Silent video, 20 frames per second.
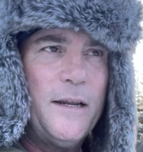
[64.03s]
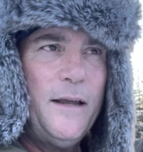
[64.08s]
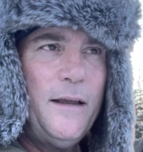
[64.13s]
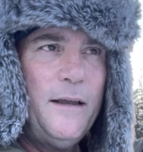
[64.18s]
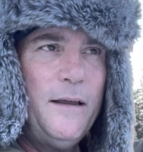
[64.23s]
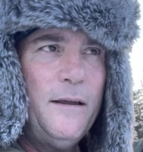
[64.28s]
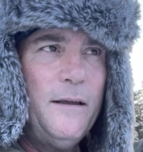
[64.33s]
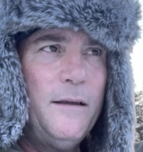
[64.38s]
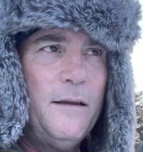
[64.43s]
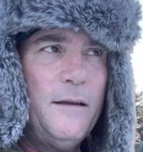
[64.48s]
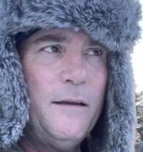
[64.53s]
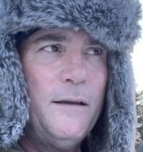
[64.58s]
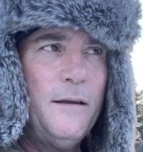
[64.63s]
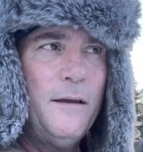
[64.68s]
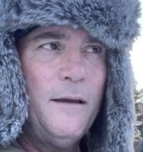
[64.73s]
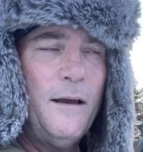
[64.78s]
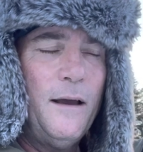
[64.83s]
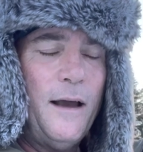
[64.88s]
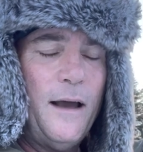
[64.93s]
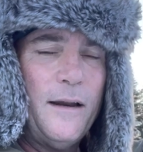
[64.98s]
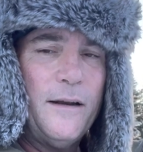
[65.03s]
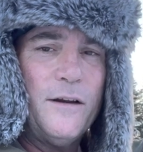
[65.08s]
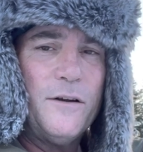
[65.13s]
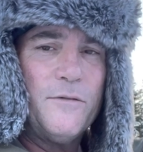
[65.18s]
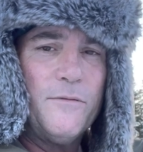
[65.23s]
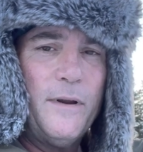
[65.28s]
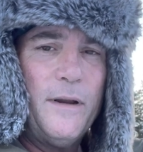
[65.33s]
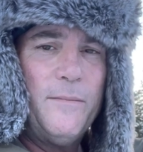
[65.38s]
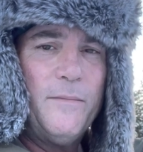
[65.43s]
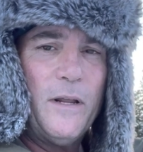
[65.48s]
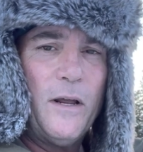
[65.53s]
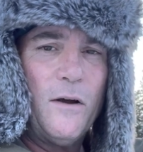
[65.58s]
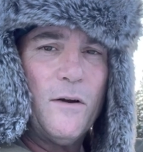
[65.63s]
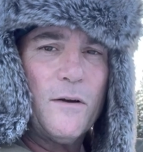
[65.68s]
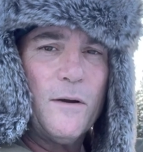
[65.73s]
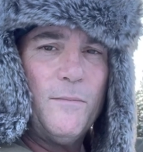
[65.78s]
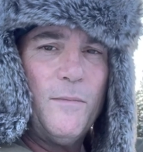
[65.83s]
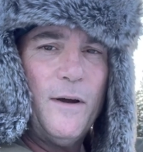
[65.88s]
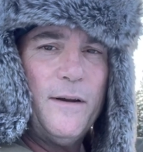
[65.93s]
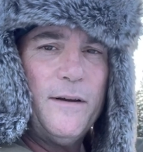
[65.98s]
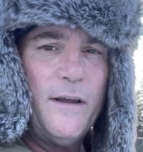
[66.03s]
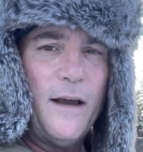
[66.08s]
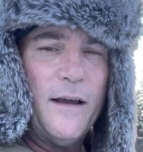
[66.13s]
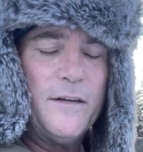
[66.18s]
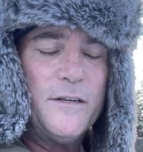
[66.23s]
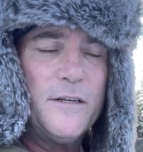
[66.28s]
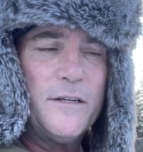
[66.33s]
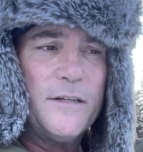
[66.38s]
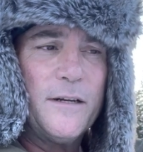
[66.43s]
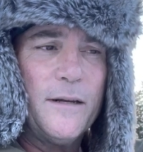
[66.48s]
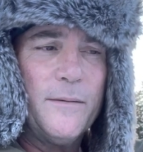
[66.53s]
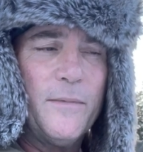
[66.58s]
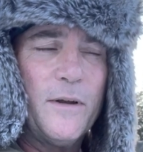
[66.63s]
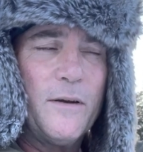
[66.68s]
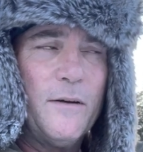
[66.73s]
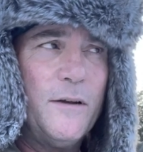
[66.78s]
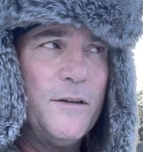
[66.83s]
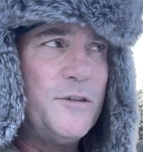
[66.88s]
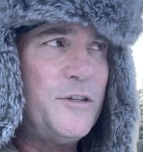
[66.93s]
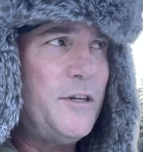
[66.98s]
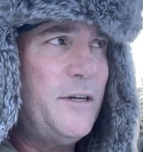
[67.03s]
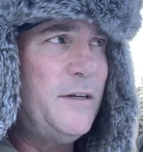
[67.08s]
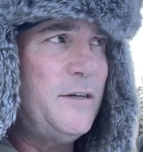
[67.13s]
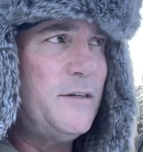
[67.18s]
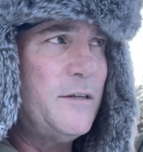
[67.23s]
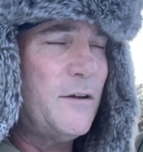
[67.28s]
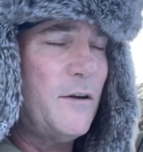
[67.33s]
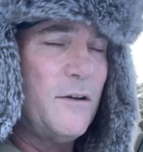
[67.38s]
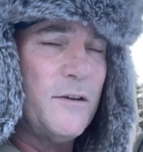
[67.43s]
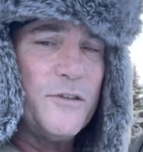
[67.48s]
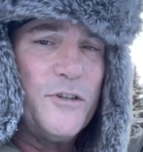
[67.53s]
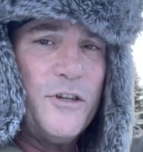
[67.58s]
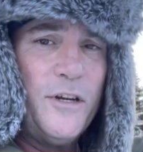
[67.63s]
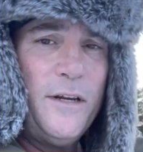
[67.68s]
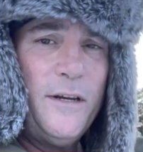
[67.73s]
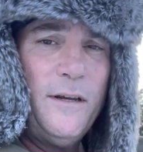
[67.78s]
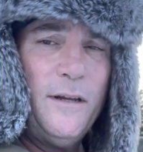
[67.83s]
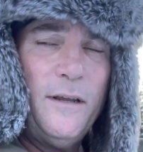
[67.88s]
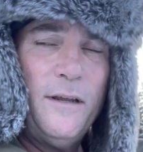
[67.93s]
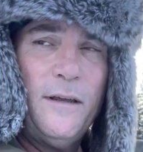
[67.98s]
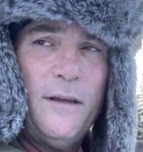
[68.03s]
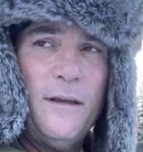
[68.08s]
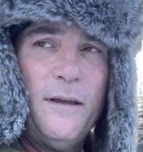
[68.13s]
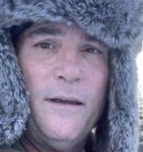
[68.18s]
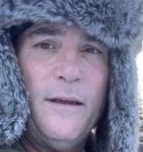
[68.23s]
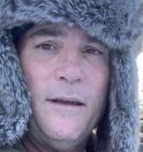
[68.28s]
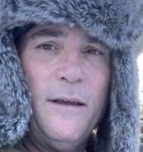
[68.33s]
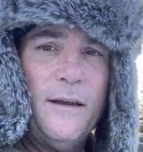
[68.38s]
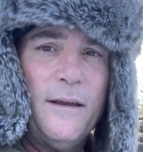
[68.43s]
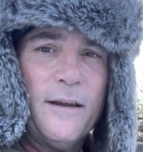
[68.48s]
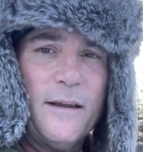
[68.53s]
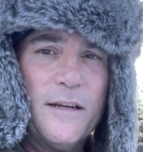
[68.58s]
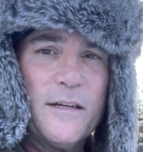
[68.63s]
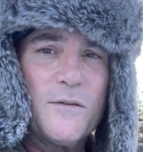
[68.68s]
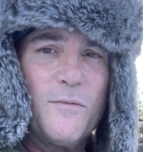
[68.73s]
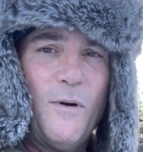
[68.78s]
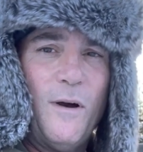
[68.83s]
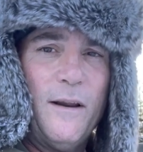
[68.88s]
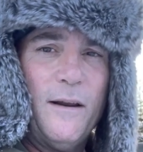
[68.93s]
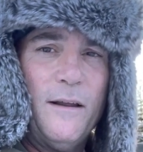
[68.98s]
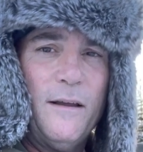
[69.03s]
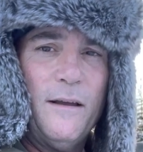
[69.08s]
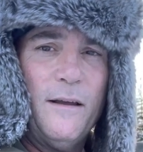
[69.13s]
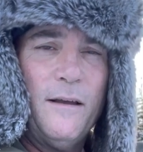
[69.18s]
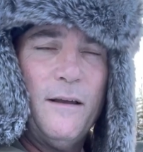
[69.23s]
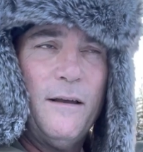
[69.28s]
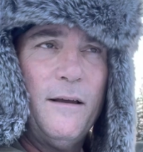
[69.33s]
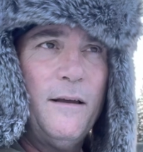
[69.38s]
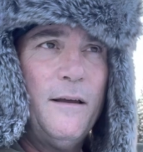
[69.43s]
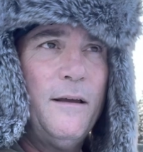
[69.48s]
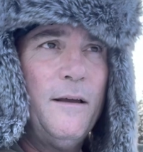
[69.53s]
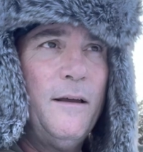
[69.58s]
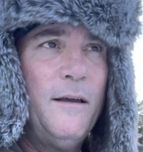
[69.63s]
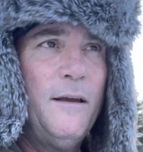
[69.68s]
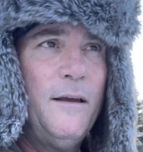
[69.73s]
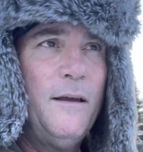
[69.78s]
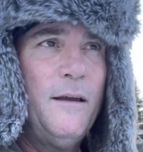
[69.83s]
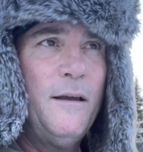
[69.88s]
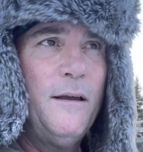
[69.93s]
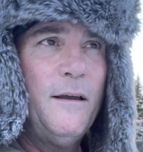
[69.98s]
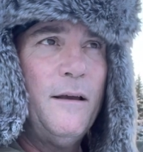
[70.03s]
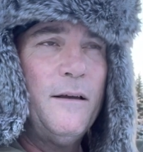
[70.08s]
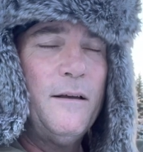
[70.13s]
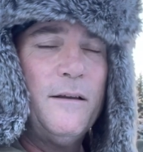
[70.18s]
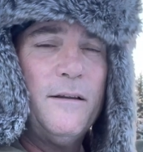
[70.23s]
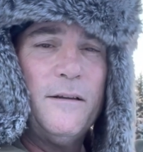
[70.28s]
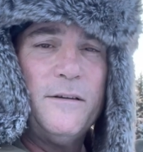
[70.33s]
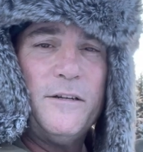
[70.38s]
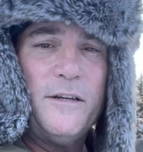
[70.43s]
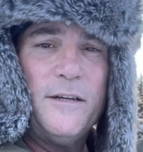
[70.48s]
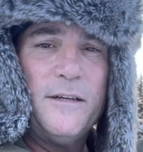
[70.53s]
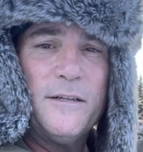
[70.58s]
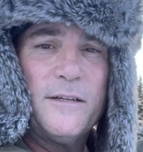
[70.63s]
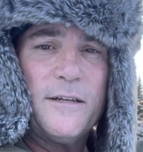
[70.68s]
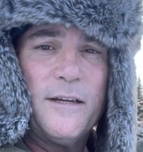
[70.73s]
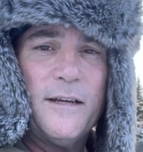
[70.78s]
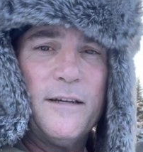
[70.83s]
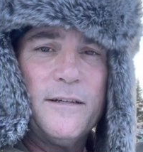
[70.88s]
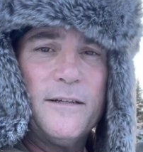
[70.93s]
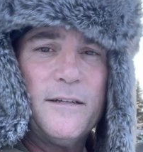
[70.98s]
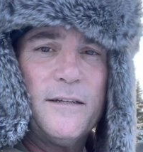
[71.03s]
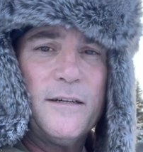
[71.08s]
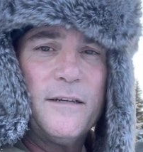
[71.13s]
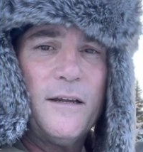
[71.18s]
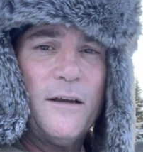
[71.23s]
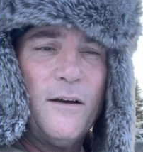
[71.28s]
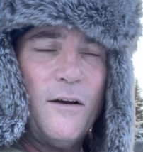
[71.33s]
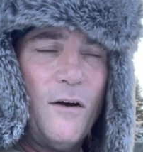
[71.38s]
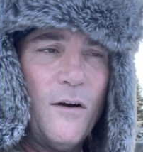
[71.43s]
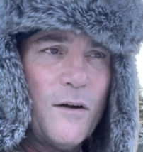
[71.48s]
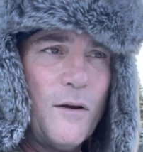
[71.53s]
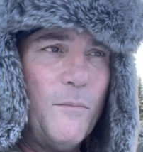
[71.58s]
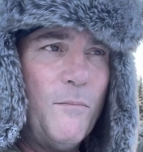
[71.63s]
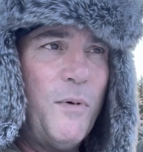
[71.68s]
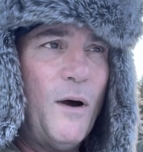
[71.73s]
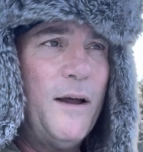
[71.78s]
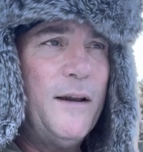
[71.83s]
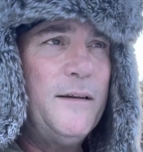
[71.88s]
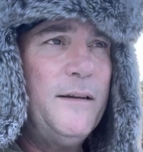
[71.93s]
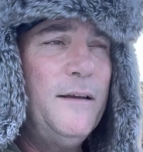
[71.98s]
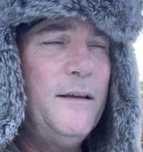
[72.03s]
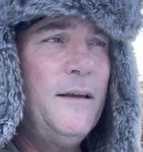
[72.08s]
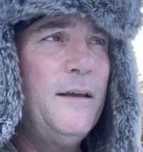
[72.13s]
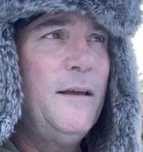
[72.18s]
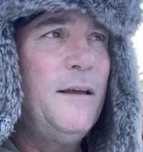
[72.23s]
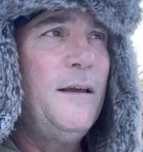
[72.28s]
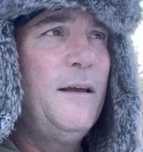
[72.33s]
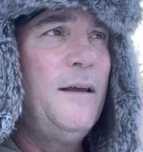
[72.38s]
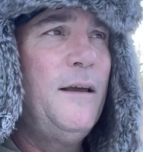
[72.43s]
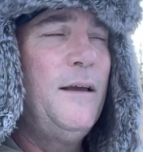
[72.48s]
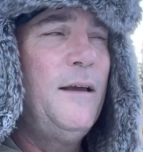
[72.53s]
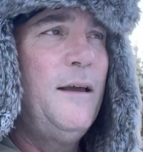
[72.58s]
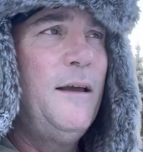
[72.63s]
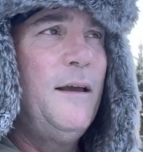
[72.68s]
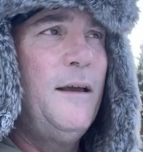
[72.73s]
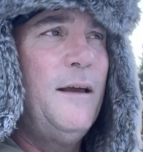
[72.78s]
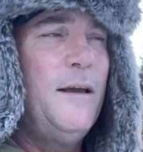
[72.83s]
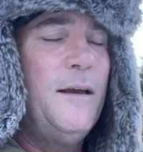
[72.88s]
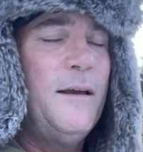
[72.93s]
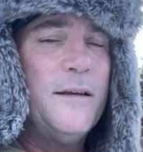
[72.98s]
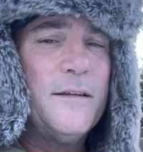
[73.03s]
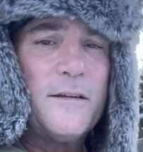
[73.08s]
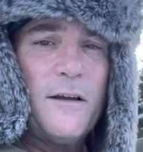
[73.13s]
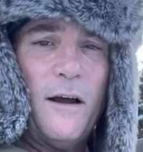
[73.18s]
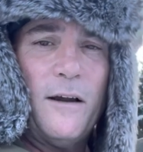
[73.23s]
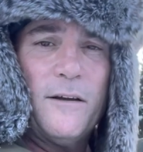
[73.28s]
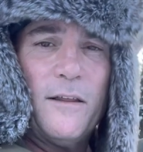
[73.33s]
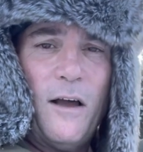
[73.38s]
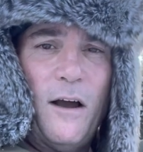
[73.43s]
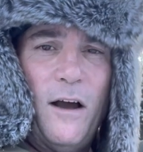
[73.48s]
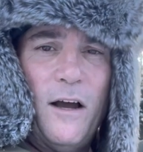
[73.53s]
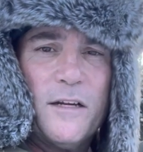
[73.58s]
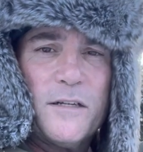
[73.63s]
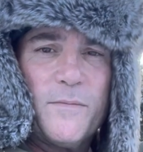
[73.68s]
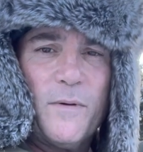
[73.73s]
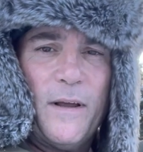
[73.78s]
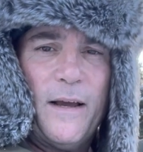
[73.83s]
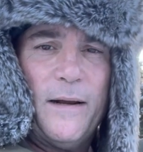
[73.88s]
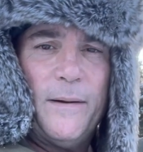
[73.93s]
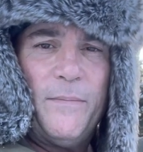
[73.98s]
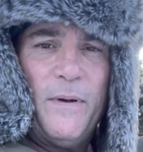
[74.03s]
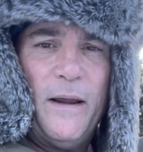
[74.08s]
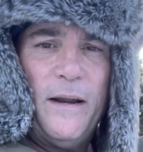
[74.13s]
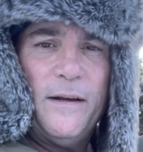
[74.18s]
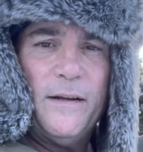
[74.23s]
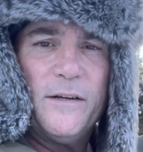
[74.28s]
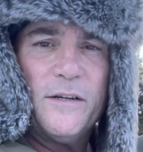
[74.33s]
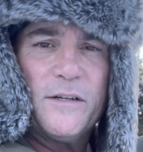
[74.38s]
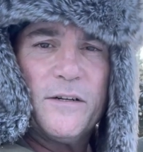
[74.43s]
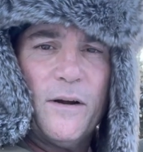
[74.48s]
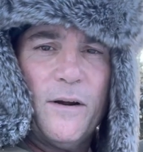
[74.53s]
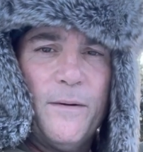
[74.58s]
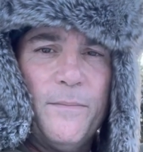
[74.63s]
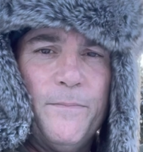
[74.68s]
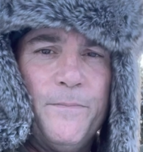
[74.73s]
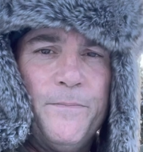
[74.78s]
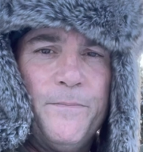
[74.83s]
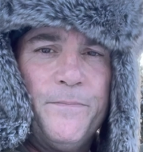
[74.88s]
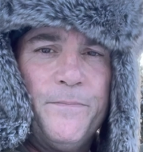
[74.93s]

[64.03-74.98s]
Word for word: hey, I had a dream that Uncle Bud died. She said, let me call Gene. Call Gene. Guess what? Gene says, Uncle Bud has gone to the hospital, had a pain in his arm.